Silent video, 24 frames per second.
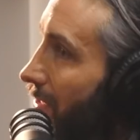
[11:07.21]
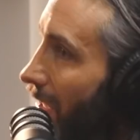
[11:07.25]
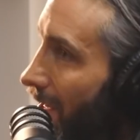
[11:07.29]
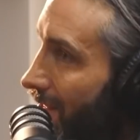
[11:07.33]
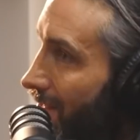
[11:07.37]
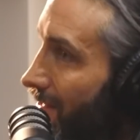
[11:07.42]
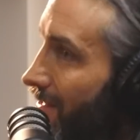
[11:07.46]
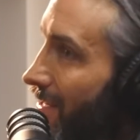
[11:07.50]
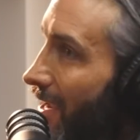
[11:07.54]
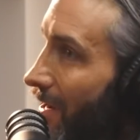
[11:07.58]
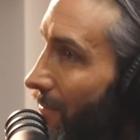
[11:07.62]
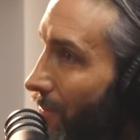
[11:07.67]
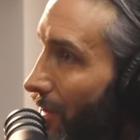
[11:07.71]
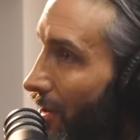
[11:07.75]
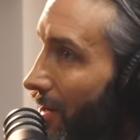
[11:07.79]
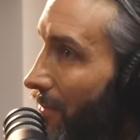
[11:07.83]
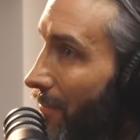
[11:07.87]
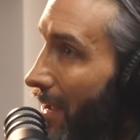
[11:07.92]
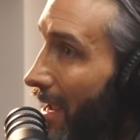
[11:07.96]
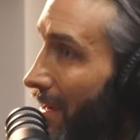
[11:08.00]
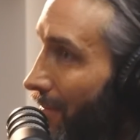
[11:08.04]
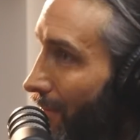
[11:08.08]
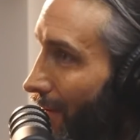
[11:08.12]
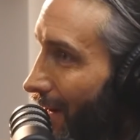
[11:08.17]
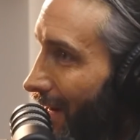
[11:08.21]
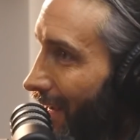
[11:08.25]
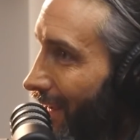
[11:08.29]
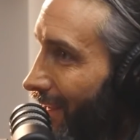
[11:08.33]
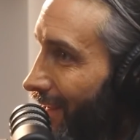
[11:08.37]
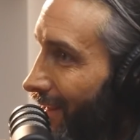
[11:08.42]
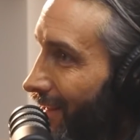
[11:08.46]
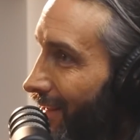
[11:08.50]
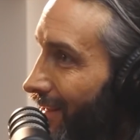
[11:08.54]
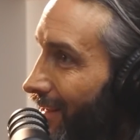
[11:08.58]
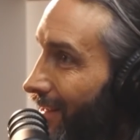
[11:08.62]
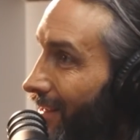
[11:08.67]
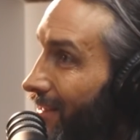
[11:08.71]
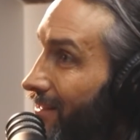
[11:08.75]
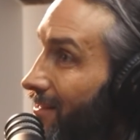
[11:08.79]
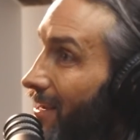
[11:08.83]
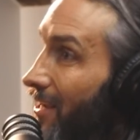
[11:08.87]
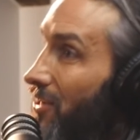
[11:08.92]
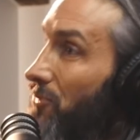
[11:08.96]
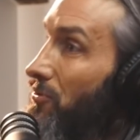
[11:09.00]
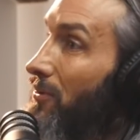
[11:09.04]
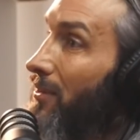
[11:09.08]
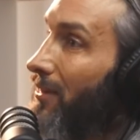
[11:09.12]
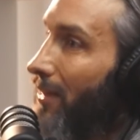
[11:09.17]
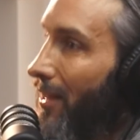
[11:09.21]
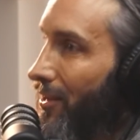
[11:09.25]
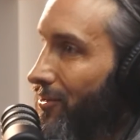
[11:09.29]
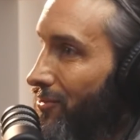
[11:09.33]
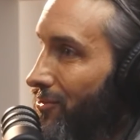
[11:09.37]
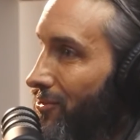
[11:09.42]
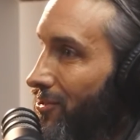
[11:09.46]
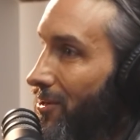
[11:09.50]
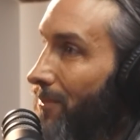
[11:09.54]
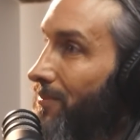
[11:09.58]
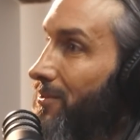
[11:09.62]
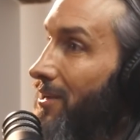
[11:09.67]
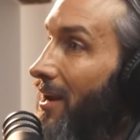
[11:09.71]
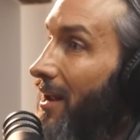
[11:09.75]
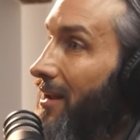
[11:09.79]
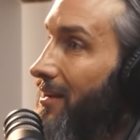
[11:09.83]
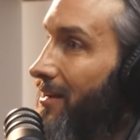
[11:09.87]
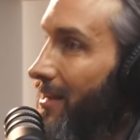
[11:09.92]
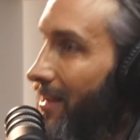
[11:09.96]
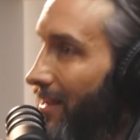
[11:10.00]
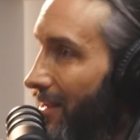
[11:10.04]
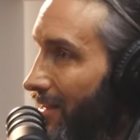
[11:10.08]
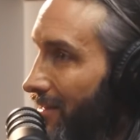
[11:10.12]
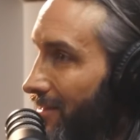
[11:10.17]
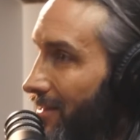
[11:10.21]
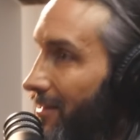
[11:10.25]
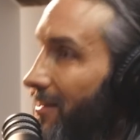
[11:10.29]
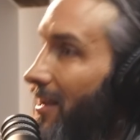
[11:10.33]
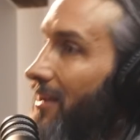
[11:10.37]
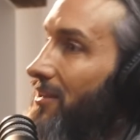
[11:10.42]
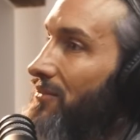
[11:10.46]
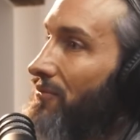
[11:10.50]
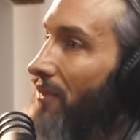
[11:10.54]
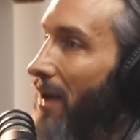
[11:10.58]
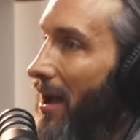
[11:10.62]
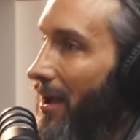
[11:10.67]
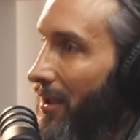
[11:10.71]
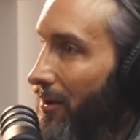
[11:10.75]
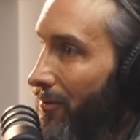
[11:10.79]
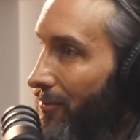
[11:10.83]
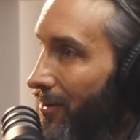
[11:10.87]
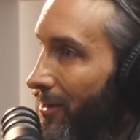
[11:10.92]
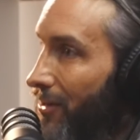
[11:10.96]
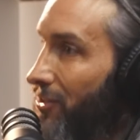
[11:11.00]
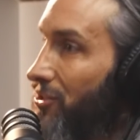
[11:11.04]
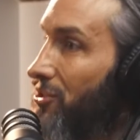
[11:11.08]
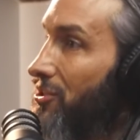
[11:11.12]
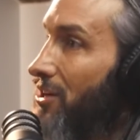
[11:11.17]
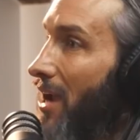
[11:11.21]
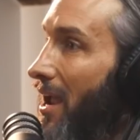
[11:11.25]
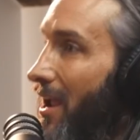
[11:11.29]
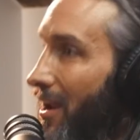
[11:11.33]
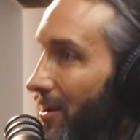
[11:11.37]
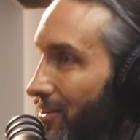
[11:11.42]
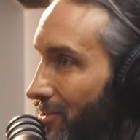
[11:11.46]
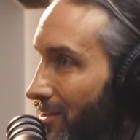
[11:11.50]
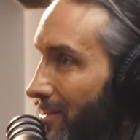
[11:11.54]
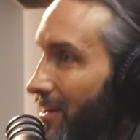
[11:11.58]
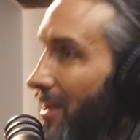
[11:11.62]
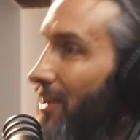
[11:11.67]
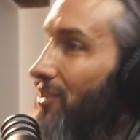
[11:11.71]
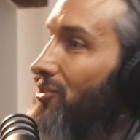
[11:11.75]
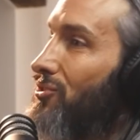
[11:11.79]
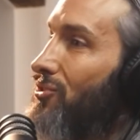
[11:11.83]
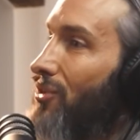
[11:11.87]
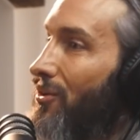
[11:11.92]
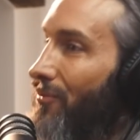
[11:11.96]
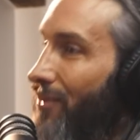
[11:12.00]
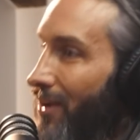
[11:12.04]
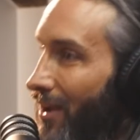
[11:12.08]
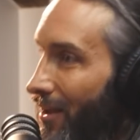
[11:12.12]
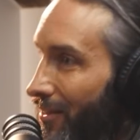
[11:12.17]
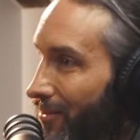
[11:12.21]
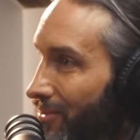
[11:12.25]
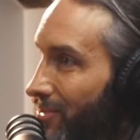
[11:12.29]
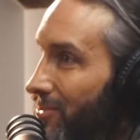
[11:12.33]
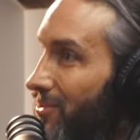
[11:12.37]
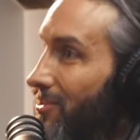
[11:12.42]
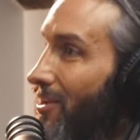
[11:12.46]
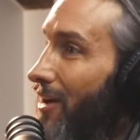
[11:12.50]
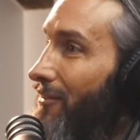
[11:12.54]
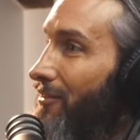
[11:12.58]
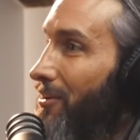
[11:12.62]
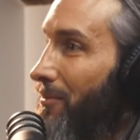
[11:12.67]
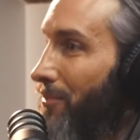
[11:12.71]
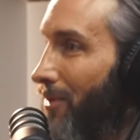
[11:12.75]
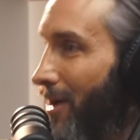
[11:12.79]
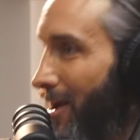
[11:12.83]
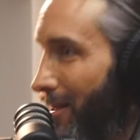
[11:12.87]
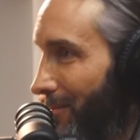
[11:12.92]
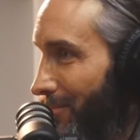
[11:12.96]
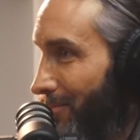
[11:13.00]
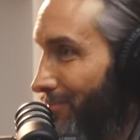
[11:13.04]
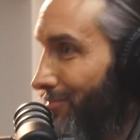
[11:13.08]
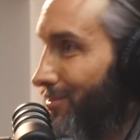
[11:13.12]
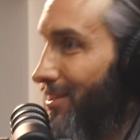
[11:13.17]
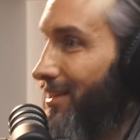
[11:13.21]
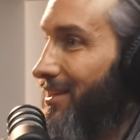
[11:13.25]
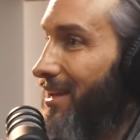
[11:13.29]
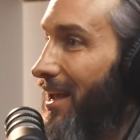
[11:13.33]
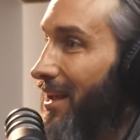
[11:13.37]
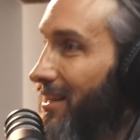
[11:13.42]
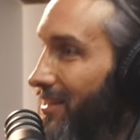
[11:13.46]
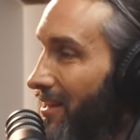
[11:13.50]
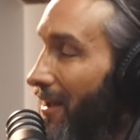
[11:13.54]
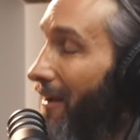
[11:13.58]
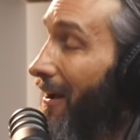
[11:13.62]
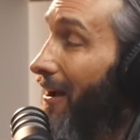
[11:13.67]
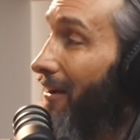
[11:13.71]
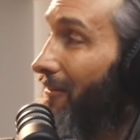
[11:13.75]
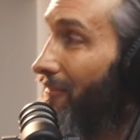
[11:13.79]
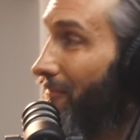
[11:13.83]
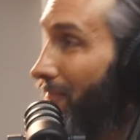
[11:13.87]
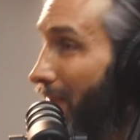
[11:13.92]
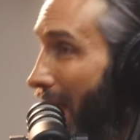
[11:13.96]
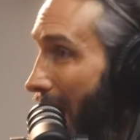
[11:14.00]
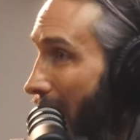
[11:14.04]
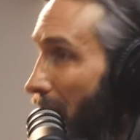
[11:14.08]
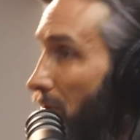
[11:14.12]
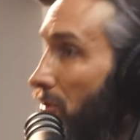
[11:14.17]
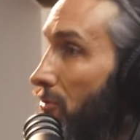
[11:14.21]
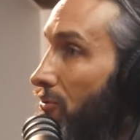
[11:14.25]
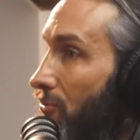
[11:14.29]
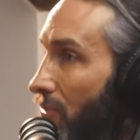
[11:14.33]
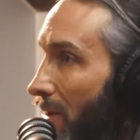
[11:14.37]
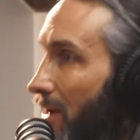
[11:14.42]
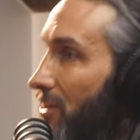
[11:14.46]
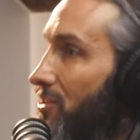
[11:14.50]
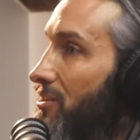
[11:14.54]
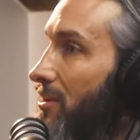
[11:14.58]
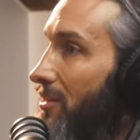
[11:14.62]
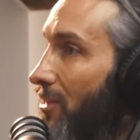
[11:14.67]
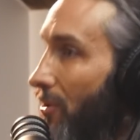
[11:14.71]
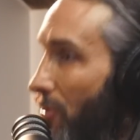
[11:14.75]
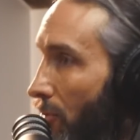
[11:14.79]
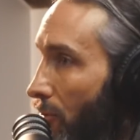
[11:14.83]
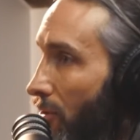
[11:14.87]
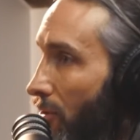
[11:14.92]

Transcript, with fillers: it doesn't take money to make money. It takes relationships and ideas. It takes value and exchange. It takes serving others and solving problems. It takes value creation at the